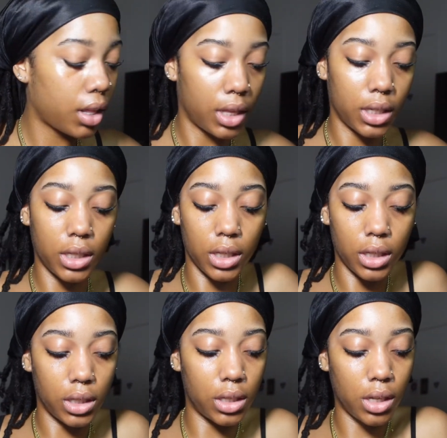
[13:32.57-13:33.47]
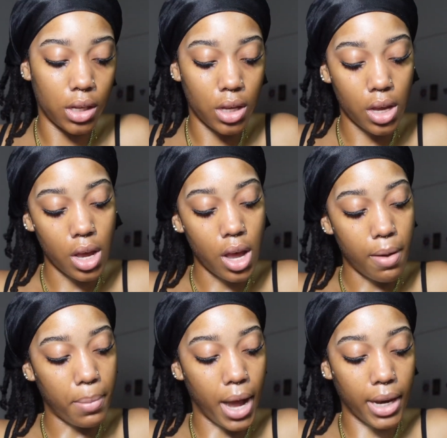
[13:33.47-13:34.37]
this is
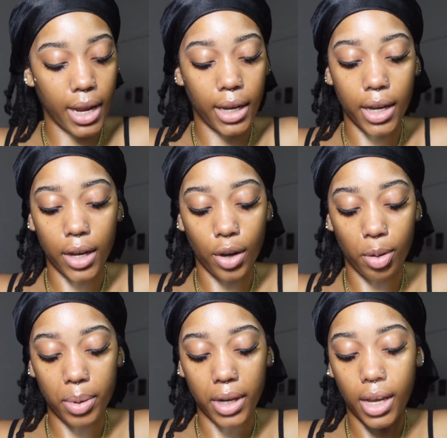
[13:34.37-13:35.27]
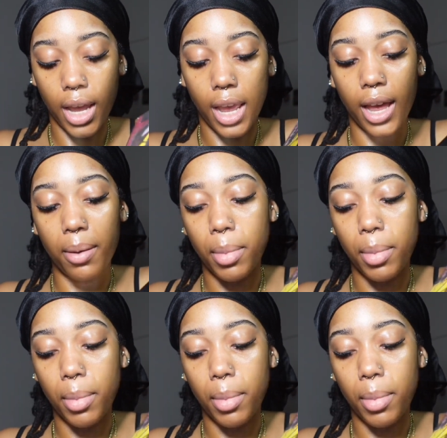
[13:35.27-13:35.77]
my Naked Urban Decay